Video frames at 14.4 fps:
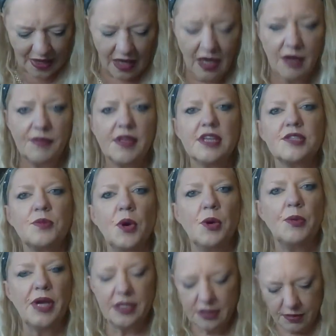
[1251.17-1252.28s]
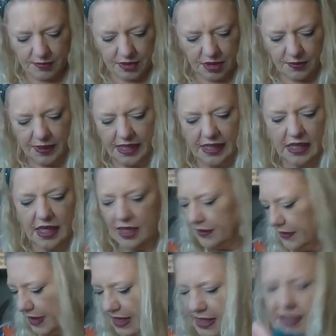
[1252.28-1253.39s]
that's why we end up doing
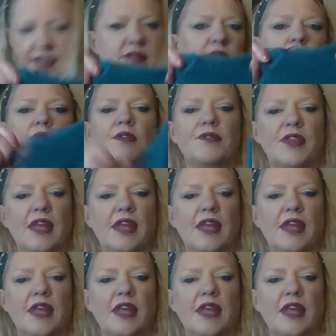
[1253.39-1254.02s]
these sort of